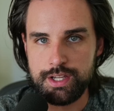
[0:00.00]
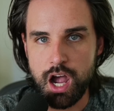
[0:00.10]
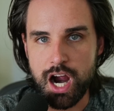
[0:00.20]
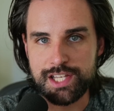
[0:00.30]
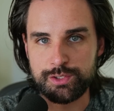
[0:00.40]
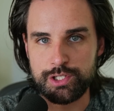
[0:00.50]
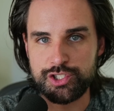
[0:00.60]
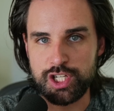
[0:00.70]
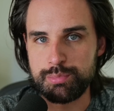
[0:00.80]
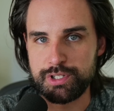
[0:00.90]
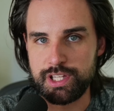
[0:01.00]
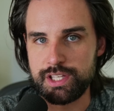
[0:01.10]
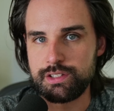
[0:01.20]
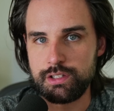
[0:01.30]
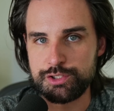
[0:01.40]
All right, so let's jump into
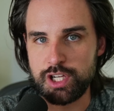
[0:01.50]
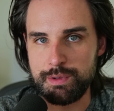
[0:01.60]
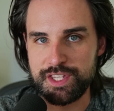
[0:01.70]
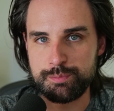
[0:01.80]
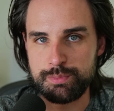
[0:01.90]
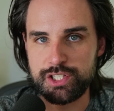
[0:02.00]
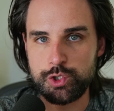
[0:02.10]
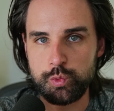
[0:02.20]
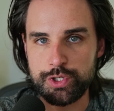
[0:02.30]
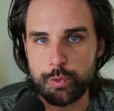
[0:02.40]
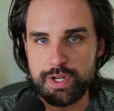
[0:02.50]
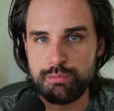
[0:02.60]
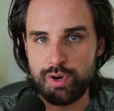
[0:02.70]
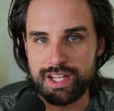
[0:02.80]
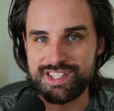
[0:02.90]
this. Let's talk about this big Twitter
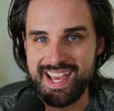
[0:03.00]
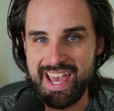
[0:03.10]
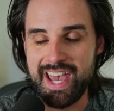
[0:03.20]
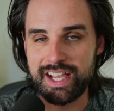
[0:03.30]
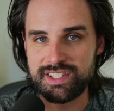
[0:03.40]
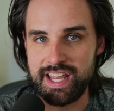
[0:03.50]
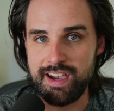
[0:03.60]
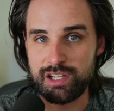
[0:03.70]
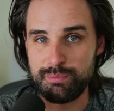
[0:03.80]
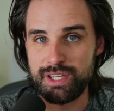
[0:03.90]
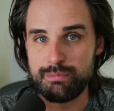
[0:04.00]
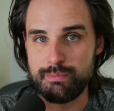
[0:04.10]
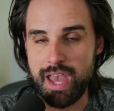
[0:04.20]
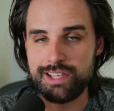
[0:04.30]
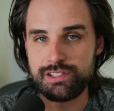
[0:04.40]
rebrand to X and how it could be a
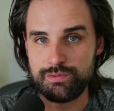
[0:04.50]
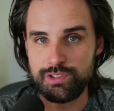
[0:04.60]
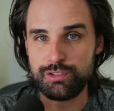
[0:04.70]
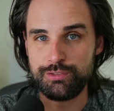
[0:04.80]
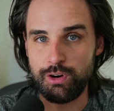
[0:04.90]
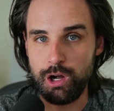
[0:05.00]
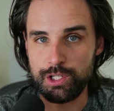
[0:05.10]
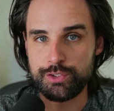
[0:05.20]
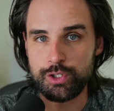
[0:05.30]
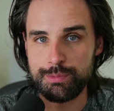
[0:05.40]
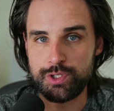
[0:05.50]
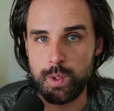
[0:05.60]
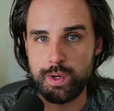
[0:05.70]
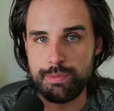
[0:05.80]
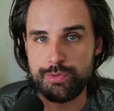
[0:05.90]
massive deal for all of crypto
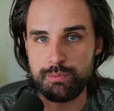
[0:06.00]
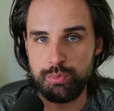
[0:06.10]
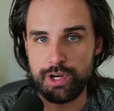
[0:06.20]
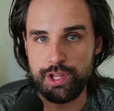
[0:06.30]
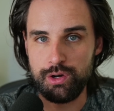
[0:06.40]
and Web 3.0.